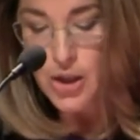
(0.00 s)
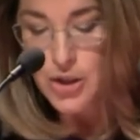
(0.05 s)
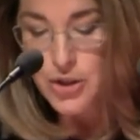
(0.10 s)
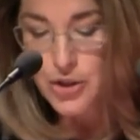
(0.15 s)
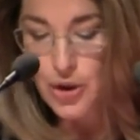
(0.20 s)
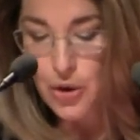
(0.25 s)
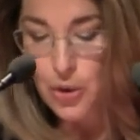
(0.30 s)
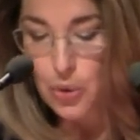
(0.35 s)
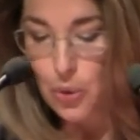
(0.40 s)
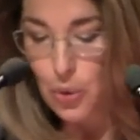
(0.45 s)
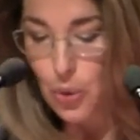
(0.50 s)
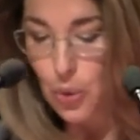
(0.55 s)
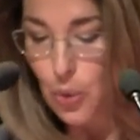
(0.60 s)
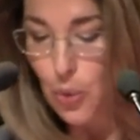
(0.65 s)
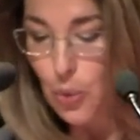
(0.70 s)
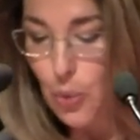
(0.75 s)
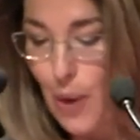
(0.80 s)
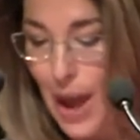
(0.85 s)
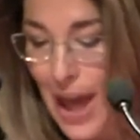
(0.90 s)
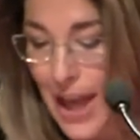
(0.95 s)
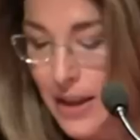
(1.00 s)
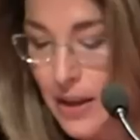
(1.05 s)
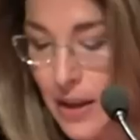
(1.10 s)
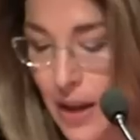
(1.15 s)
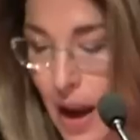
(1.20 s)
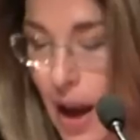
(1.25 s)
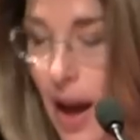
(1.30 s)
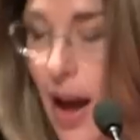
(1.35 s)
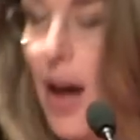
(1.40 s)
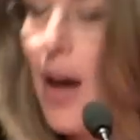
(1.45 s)
So
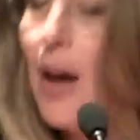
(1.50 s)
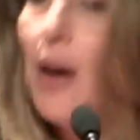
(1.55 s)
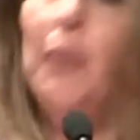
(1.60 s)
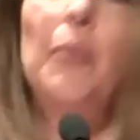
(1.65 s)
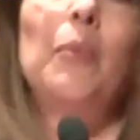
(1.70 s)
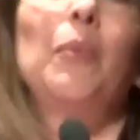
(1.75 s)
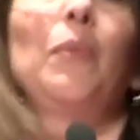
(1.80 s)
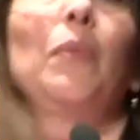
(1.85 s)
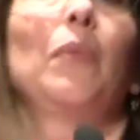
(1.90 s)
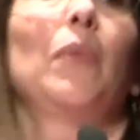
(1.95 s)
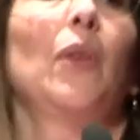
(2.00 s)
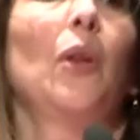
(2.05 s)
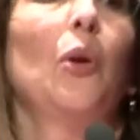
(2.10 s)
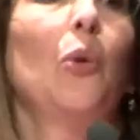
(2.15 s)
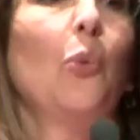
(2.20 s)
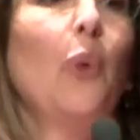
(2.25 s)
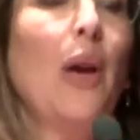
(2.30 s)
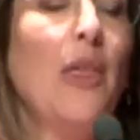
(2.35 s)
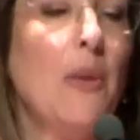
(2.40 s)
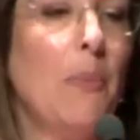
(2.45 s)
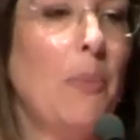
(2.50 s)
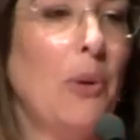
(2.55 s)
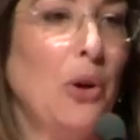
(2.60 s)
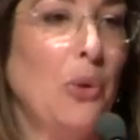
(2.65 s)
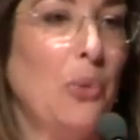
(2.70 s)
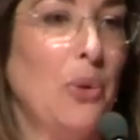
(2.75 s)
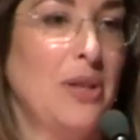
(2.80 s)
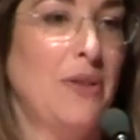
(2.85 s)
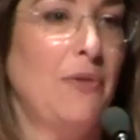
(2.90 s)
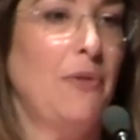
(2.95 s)
when the
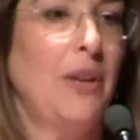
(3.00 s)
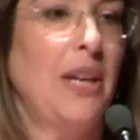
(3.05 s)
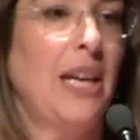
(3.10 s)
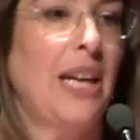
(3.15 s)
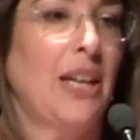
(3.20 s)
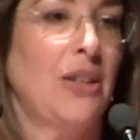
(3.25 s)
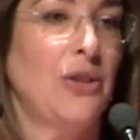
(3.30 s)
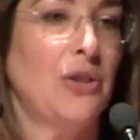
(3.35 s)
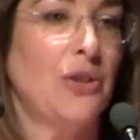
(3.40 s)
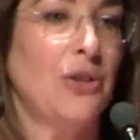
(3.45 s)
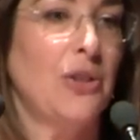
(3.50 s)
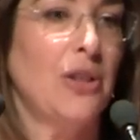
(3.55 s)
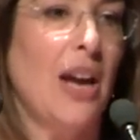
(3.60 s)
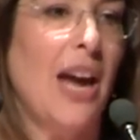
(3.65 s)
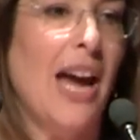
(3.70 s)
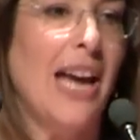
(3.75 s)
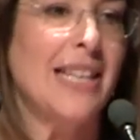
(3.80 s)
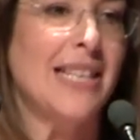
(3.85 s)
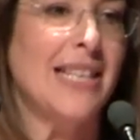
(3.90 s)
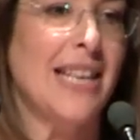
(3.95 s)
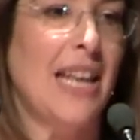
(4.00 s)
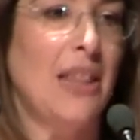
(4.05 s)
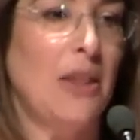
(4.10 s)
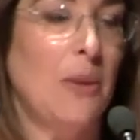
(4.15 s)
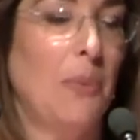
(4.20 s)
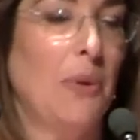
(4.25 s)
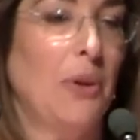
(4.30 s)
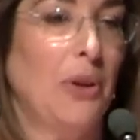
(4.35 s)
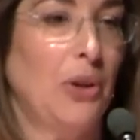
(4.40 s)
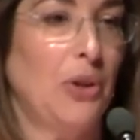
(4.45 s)
book was finished, I sent
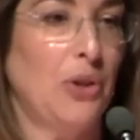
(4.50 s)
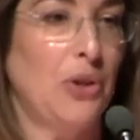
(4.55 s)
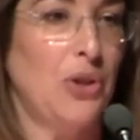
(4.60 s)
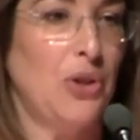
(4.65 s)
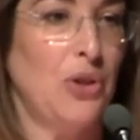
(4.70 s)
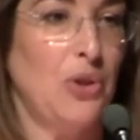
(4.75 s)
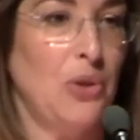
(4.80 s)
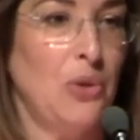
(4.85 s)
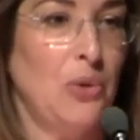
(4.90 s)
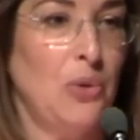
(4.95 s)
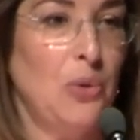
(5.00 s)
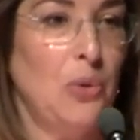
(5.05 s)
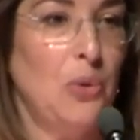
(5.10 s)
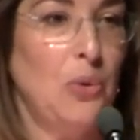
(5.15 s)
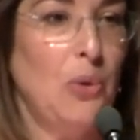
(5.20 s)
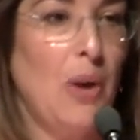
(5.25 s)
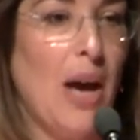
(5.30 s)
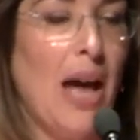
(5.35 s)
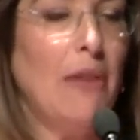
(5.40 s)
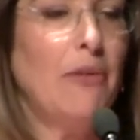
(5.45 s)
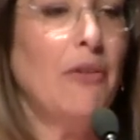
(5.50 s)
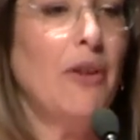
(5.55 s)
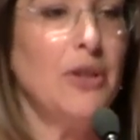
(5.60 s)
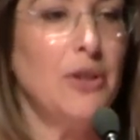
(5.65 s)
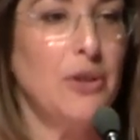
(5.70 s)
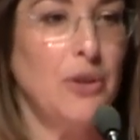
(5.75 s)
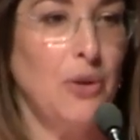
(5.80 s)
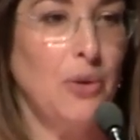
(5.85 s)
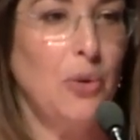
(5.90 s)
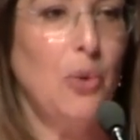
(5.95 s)
the book to
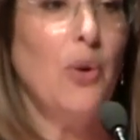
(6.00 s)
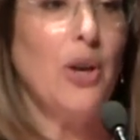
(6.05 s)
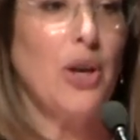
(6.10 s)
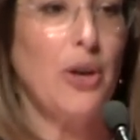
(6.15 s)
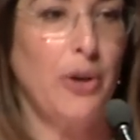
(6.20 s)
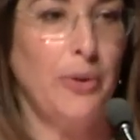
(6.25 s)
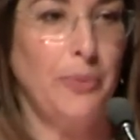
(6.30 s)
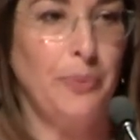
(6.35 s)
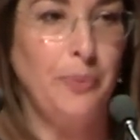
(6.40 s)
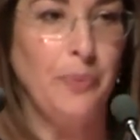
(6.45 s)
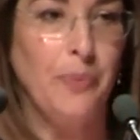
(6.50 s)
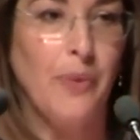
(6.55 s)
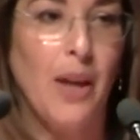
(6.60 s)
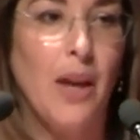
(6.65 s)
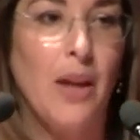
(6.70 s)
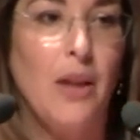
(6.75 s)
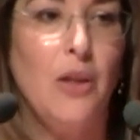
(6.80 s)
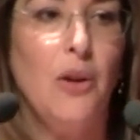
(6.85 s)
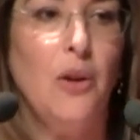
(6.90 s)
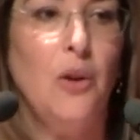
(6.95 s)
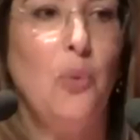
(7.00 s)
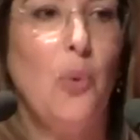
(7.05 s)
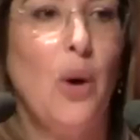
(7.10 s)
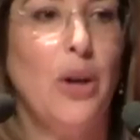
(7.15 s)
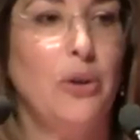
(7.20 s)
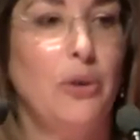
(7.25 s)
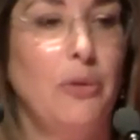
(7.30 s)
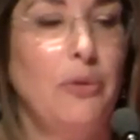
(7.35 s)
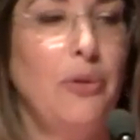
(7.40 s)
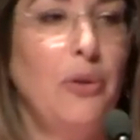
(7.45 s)
Alfonso Cuarón, the
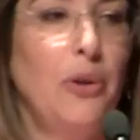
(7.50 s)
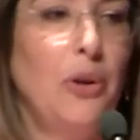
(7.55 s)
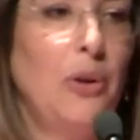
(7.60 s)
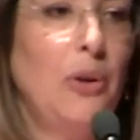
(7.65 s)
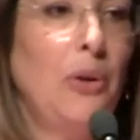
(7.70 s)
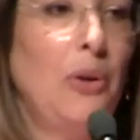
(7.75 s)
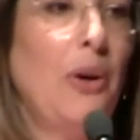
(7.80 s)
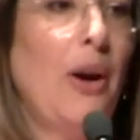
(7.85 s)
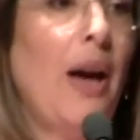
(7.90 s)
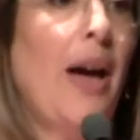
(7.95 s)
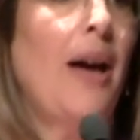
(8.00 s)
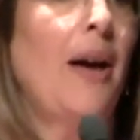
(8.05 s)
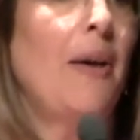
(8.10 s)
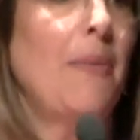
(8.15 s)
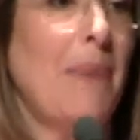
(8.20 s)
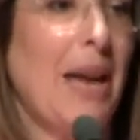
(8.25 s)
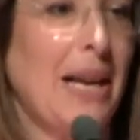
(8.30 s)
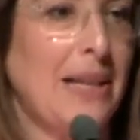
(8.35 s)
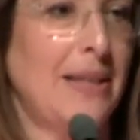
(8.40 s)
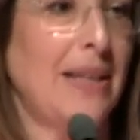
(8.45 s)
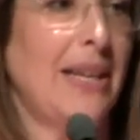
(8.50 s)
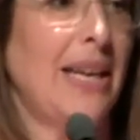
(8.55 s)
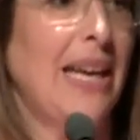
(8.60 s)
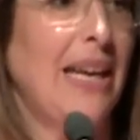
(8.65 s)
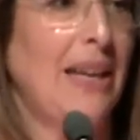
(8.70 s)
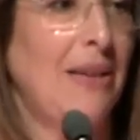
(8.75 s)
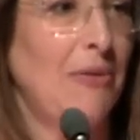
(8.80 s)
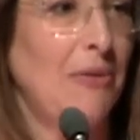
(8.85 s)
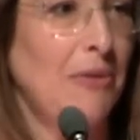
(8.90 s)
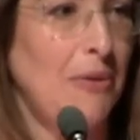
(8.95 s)
wonderful
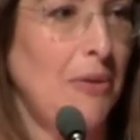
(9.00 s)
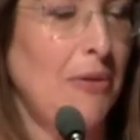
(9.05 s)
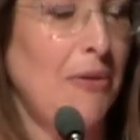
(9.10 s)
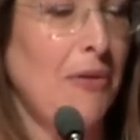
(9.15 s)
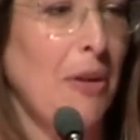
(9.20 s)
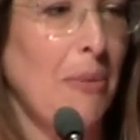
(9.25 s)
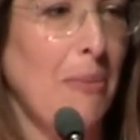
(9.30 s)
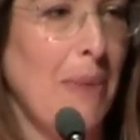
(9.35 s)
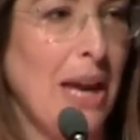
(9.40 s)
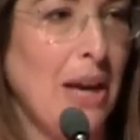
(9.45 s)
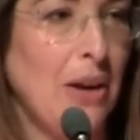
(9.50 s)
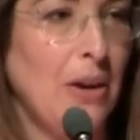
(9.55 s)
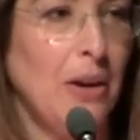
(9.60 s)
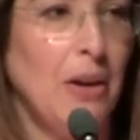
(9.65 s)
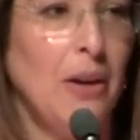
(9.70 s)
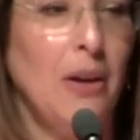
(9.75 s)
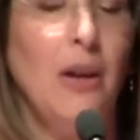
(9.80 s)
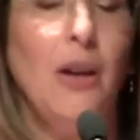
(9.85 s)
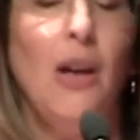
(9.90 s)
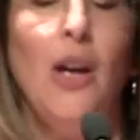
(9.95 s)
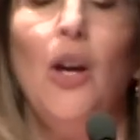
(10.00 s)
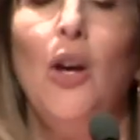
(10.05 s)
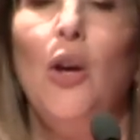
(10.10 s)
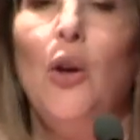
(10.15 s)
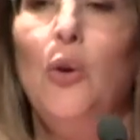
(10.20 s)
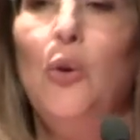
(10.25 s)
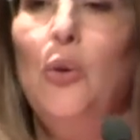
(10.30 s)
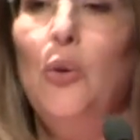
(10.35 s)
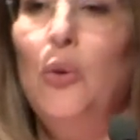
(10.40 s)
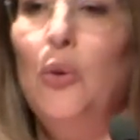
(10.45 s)
Mexican filmmaker
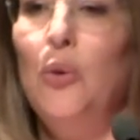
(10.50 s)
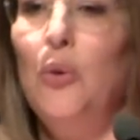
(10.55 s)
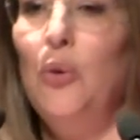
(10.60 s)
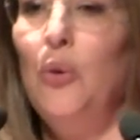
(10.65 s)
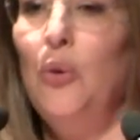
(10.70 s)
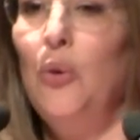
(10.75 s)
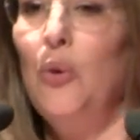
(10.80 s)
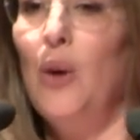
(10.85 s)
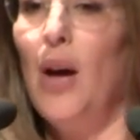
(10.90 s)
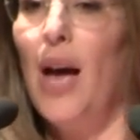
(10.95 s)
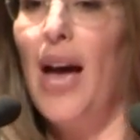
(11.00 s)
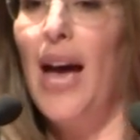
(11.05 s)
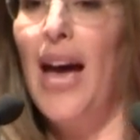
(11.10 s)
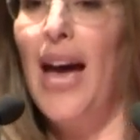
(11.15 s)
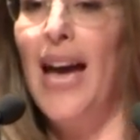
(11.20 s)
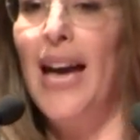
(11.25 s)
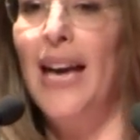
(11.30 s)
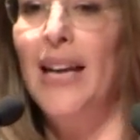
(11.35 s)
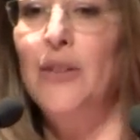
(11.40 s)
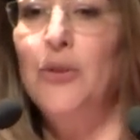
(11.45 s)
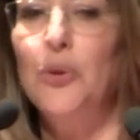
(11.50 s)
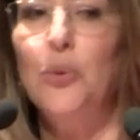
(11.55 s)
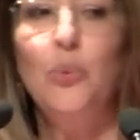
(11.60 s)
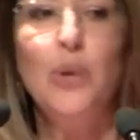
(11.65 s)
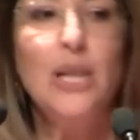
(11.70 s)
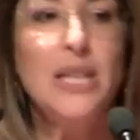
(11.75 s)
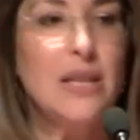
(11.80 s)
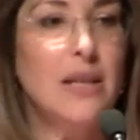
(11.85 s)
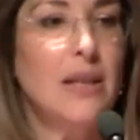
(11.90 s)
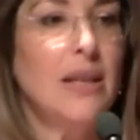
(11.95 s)
who had
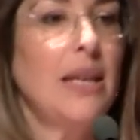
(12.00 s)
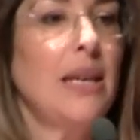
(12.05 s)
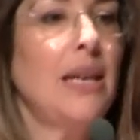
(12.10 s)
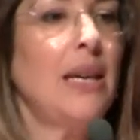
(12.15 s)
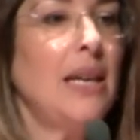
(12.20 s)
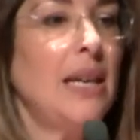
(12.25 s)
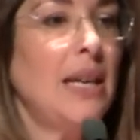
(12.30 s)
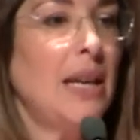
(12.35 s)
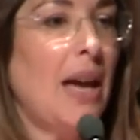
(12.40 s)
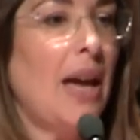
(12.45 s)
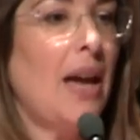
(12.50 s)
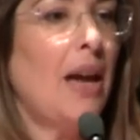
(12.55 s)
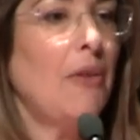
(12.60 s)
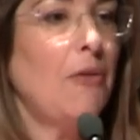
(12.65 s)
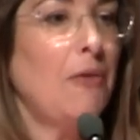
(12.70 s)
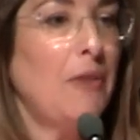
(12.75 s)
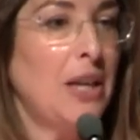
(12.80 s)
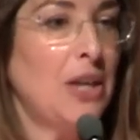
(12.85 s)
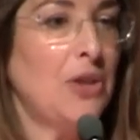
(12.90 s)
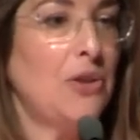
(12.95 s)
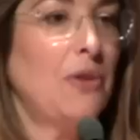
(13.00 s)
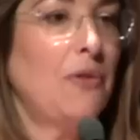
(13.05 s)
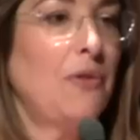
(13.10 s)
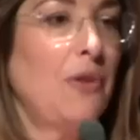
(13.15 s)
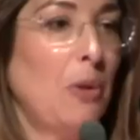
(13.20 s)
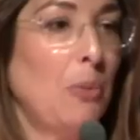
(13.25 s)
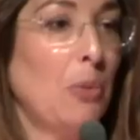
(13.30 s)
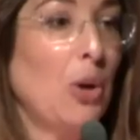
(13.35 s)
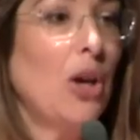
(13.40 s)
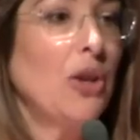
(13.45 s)
recently finished a
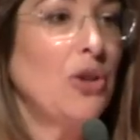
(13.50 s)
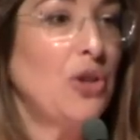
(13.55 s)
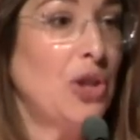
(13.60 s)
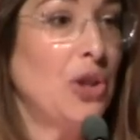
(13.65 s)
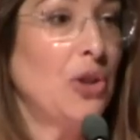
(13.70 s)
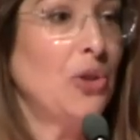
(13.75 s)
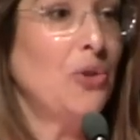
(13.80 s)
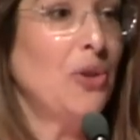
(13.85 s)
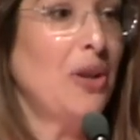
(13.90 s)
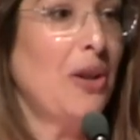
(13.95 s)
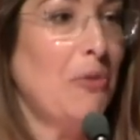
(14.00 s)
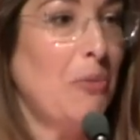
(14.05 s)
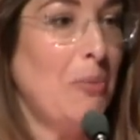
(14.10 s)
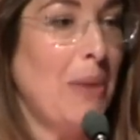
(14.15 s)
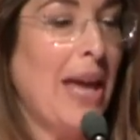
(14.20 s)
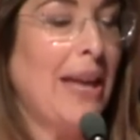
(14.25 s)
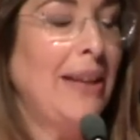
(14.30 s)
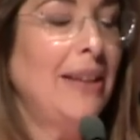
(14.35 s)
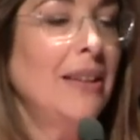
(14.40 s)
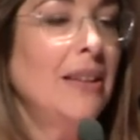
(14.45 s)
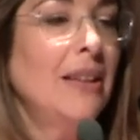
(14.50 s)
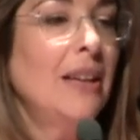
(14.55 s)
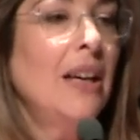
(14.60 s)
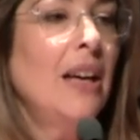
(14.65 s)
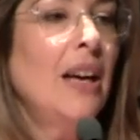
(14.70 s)
film called Children of Men.